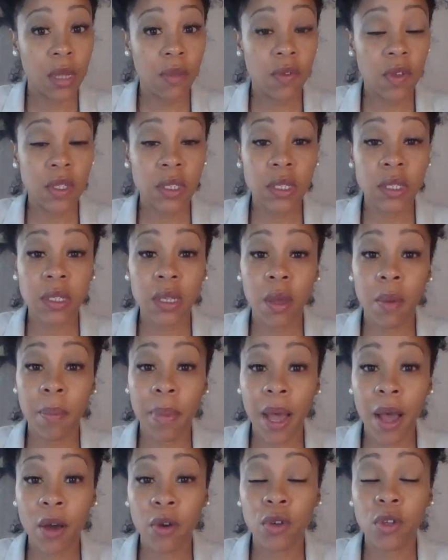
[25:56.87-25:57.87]
This is
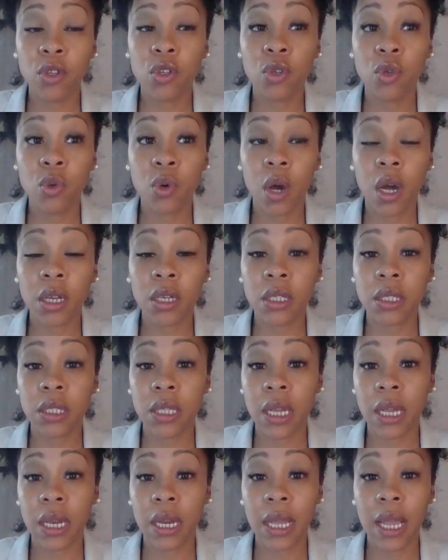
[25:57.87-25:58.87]
about you
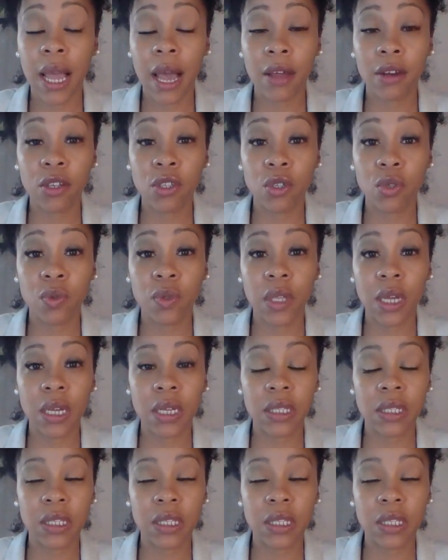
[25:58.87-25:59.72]
understanding how to do things